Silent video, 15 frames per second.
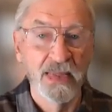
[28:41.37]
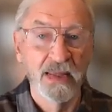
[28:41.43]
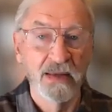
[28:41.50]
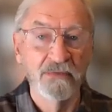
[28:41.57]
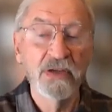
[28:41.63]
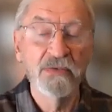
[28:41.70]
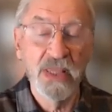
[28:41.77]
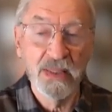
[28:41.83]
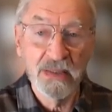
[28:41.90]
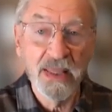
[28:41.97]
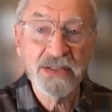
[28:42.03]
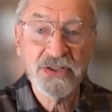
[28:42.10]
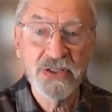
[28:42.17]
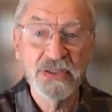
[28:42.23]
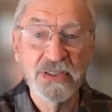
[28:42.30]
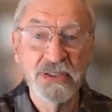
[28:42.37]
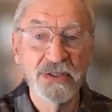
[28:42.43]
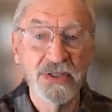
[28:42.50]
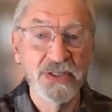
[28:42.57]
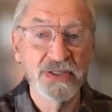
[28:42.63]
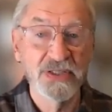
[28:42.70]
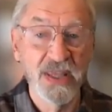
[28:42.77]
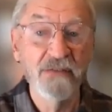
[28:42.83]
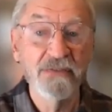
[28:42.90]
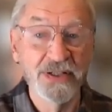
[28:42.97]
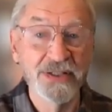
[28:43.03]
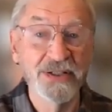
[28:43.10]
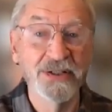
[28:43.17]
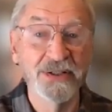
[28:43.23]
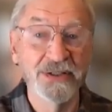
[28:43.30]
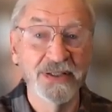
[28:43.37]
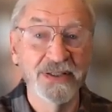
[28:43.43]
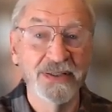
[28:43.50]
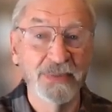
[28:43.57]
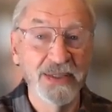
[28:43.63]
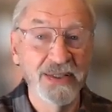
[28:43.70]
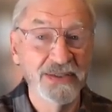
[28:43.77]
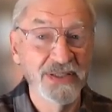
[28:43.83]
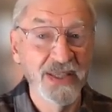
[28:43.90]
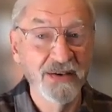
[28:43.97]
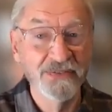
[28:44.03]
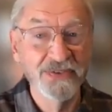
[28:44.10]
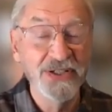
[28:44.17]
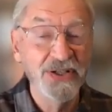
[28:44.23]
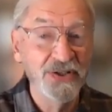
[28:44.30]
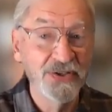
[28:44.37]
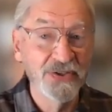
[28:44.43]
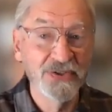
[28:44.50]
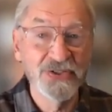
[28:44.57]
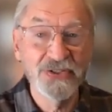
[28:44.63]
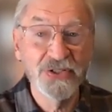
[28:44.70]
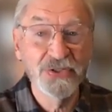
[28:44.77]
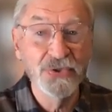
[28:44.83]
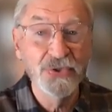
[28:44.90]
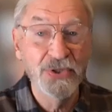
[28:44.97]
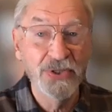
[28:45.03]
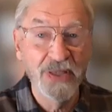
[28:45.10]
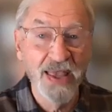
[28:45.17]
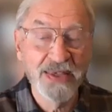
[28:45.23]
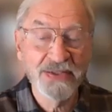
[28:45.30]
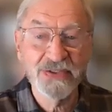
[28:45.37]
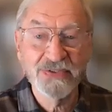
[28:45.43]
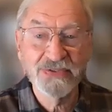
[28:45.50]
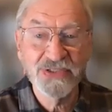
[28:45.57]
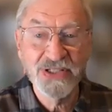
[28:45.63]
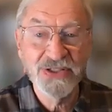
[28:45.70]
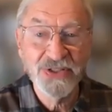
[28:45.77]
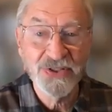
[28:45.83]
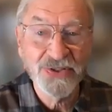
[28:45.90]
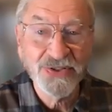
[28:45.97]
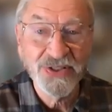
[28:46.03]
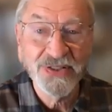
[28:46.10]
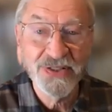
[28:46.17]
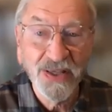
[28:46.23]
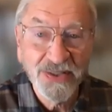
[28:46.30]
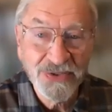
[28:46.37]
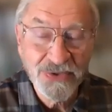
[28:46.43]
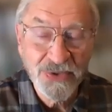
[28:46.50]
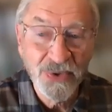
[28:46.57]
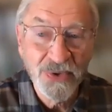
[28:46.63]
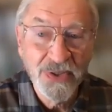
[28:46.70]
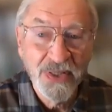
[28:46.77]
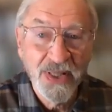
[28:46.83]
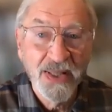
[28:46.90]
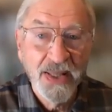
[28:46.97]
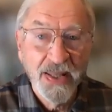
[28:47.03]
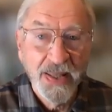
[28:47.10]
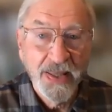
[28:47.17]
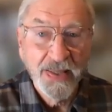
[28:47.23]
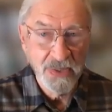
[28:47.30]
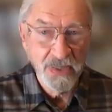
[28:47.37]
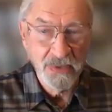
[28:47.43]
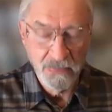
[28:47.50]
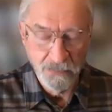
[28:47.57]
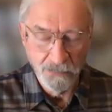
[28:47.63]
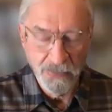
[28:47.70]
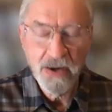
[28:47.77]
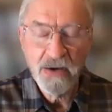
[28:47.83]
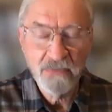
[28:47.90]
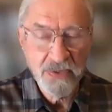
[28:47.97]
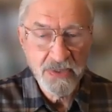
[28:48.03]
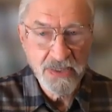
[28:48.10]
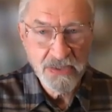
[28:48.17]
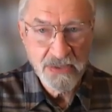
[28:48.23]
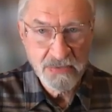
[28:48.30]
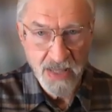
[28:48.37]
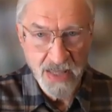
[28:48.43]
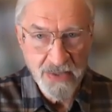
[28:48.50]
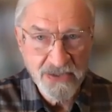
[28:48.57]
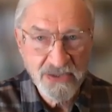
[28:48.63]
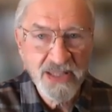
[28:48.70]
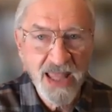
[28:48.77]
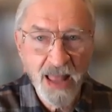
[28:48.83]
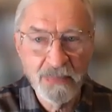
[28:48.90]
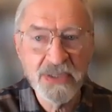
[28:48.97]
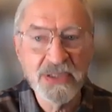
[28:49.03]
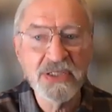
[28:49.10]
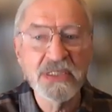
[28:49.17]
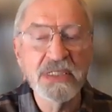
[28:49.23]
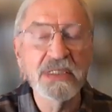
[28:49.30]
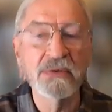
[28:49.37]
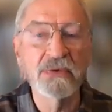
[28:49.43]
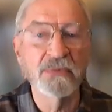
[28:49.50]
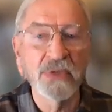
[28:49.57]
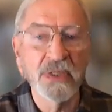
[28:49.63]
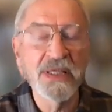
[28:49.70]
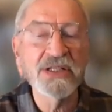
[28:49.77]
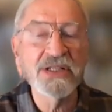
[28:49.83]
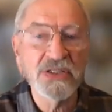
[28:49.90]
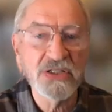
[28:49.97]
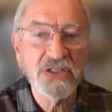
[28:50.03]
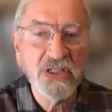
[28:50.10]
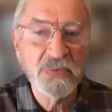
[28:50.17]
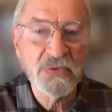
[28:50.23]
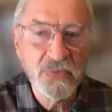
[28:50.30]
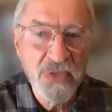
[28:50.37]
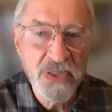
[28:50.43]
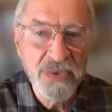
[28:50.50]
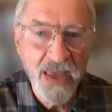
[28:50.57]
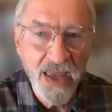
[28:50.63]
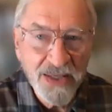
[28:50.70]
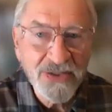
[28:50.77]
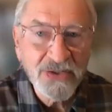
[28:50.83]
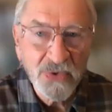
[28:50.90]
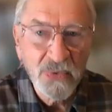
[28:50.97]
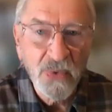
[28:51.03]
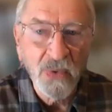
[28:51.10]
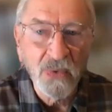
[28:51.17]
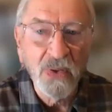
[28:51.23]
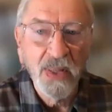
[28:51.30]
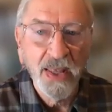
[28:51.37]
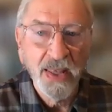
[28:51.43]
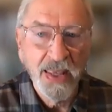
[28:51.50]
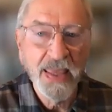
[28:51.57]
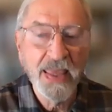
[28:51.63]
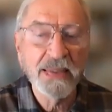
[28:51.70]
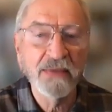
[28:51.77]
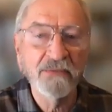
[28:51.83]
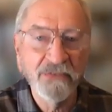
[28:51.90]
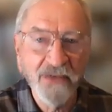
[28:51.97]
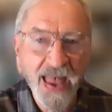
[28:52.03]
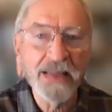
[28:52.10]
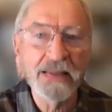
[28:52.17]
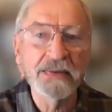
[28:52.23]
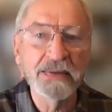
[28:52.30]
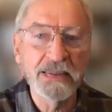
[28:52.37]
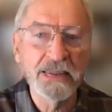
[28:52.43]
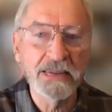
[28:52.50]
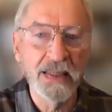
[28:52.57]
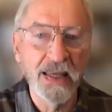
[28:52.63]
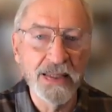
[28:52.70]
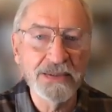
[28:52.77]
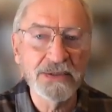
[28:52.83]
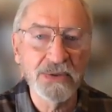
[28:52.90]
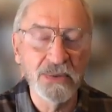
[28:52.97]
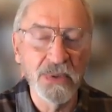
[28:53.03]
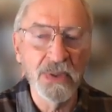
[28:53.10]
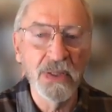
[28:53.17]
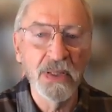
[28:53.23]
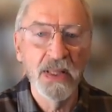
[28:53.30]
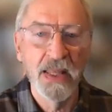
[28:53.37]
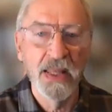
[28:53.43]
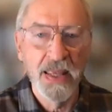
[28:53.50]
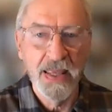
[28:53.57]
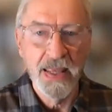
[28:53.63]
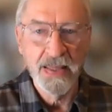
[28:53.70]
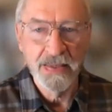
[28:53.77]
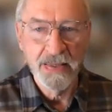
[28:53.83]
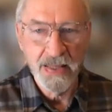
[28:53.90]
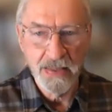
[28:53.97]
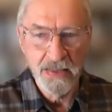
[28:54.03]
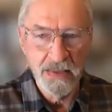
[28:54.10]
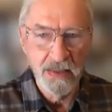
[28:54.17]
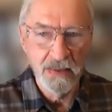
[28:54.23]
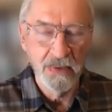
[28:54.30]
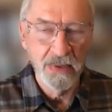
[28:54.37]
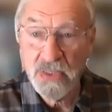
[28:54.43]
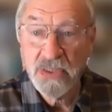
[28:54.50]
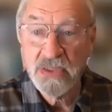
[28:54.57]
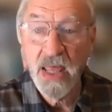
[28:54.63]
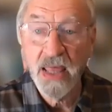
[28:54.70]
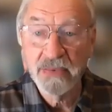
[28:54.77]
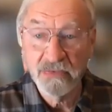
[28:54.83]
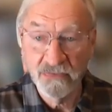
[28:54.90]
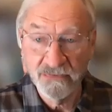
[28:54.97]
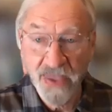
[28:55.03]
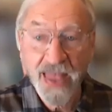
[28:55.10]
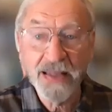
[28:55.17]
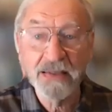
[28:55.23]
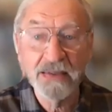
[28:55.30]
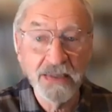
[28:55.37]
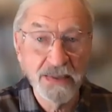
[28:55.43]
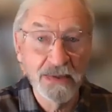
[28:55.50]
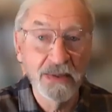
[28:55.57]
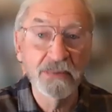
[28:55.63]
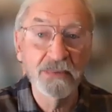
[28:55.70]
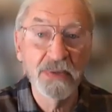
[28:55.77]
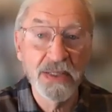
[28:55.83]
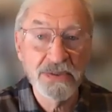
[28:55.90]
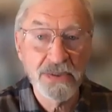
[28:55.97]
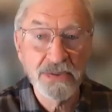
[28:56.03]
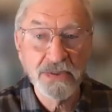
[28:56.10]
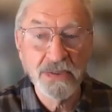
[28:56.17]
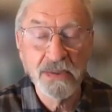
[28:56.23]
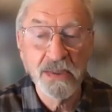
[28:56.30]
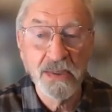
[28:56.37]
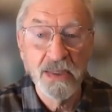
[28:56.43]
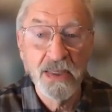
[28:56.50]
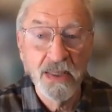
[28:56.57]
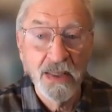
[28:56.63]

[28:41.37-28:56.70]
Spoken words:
election year, it's every year. Because every year there's a new class of seniors in high school. And part of it is establishing relationships with the high school and the faculty in the high school. And then it's not the faculty that runs the